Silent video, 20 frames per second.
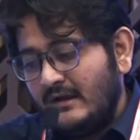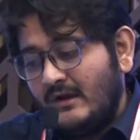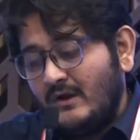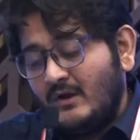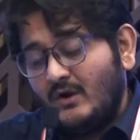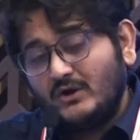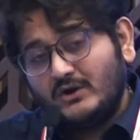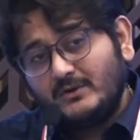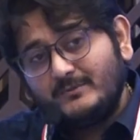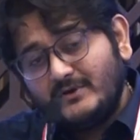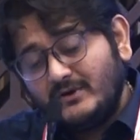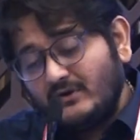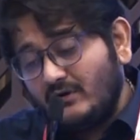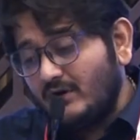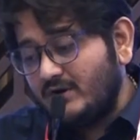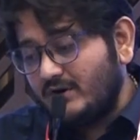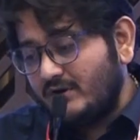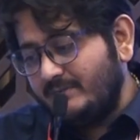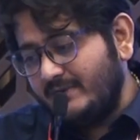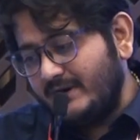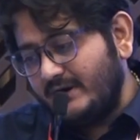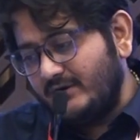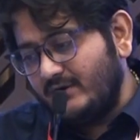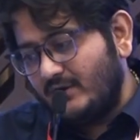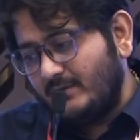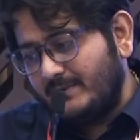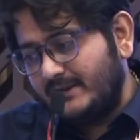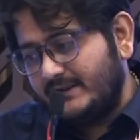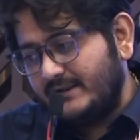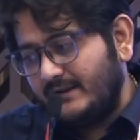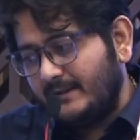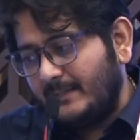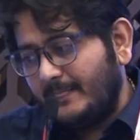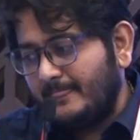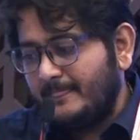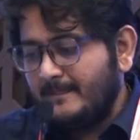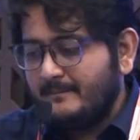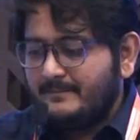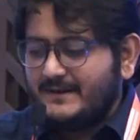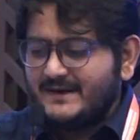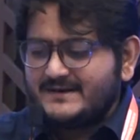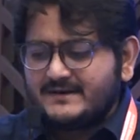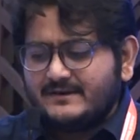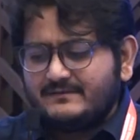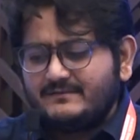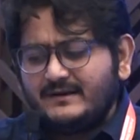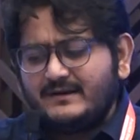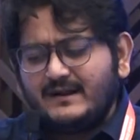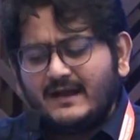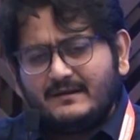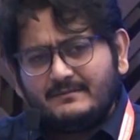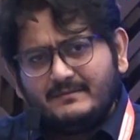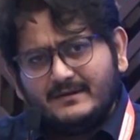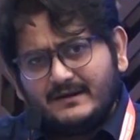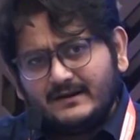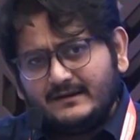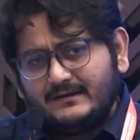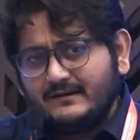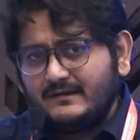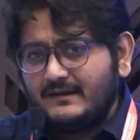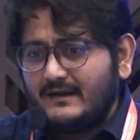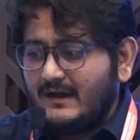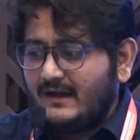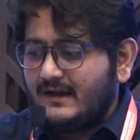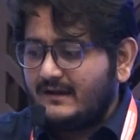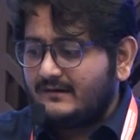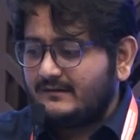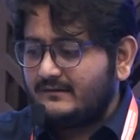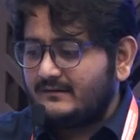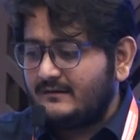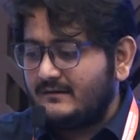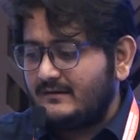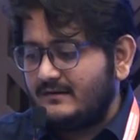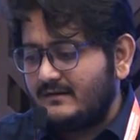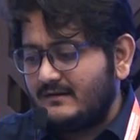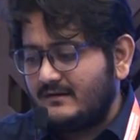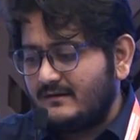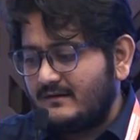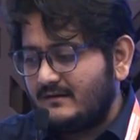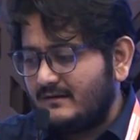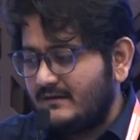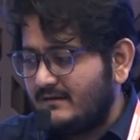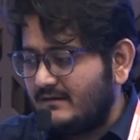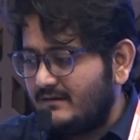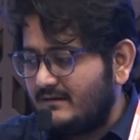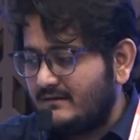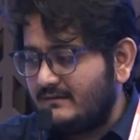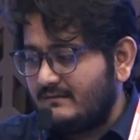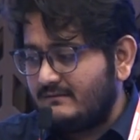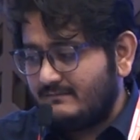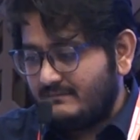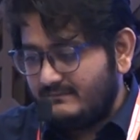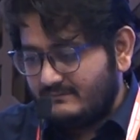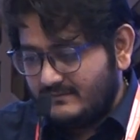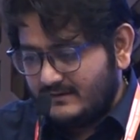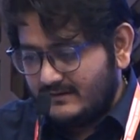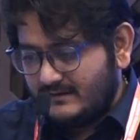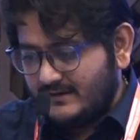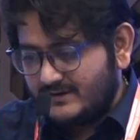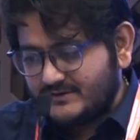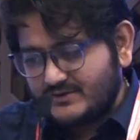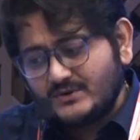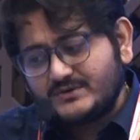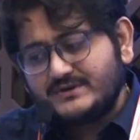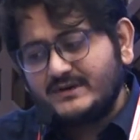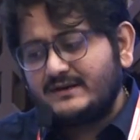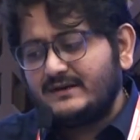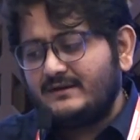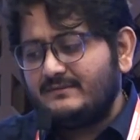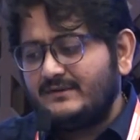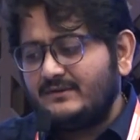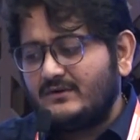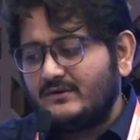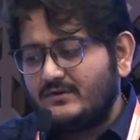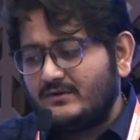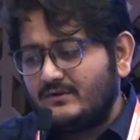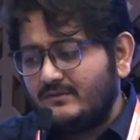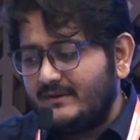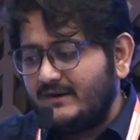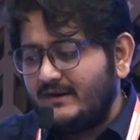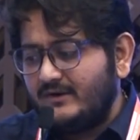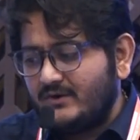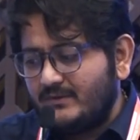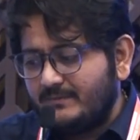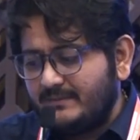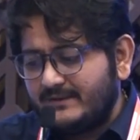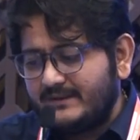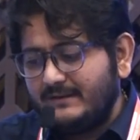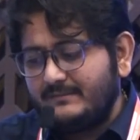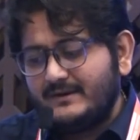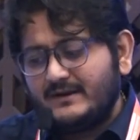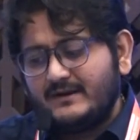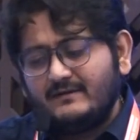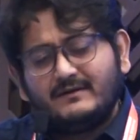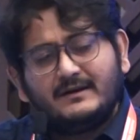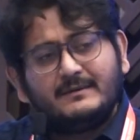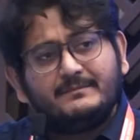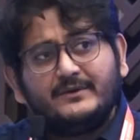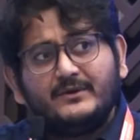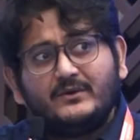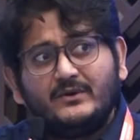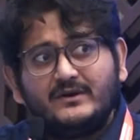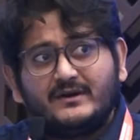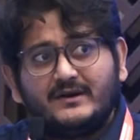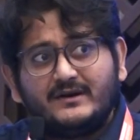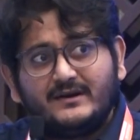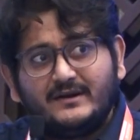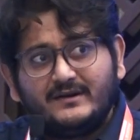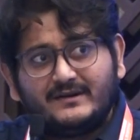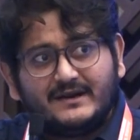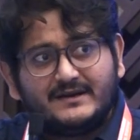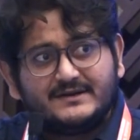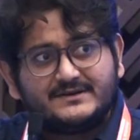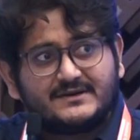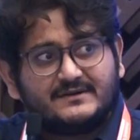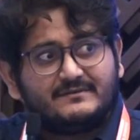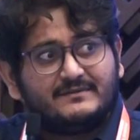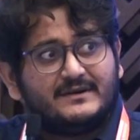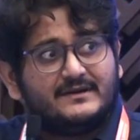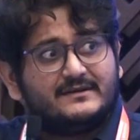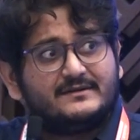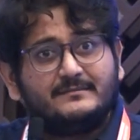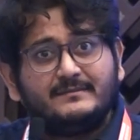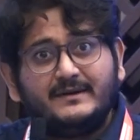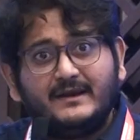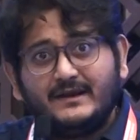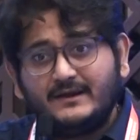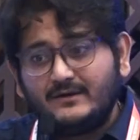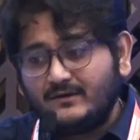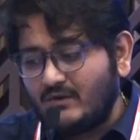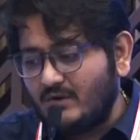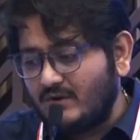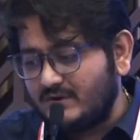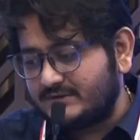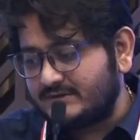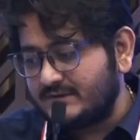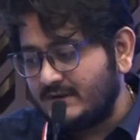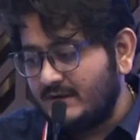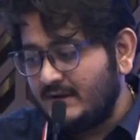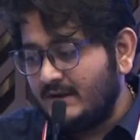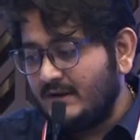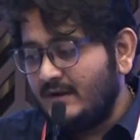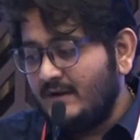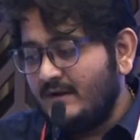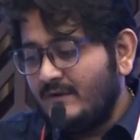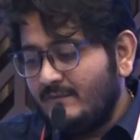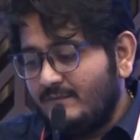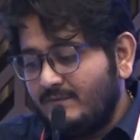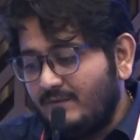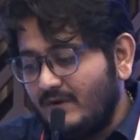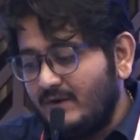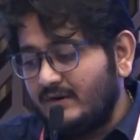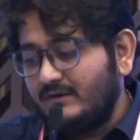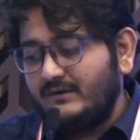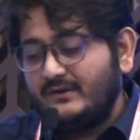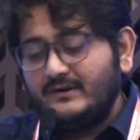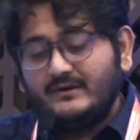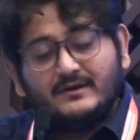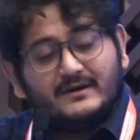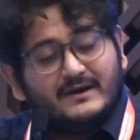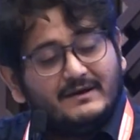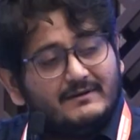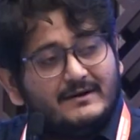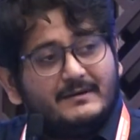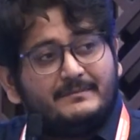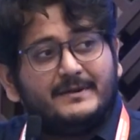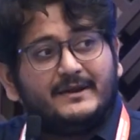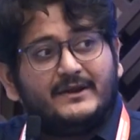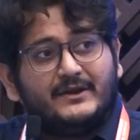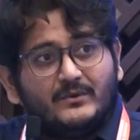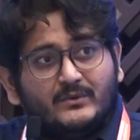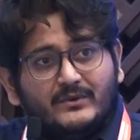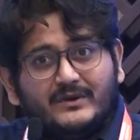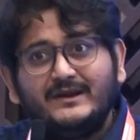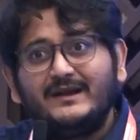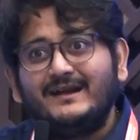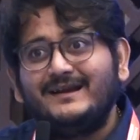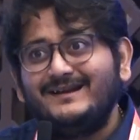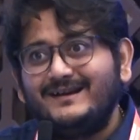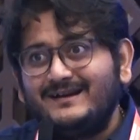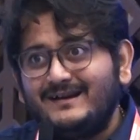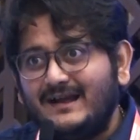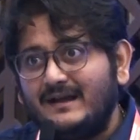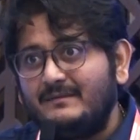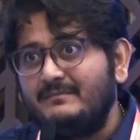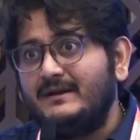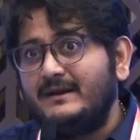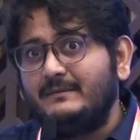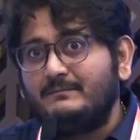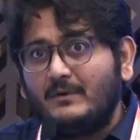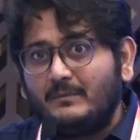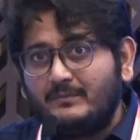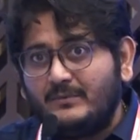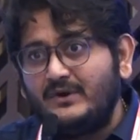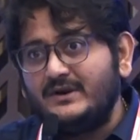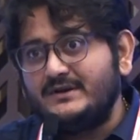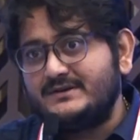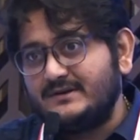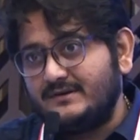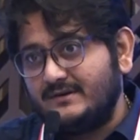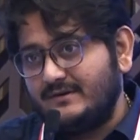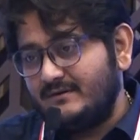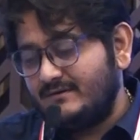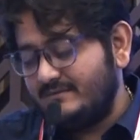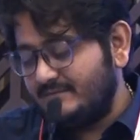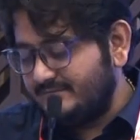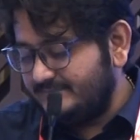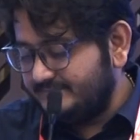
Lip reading: Autonomic neuropathy. Patients with diabetic are associated with autonomic neuropathy may develop urinary retention, which is the main cause for developing UTI in diabetic population.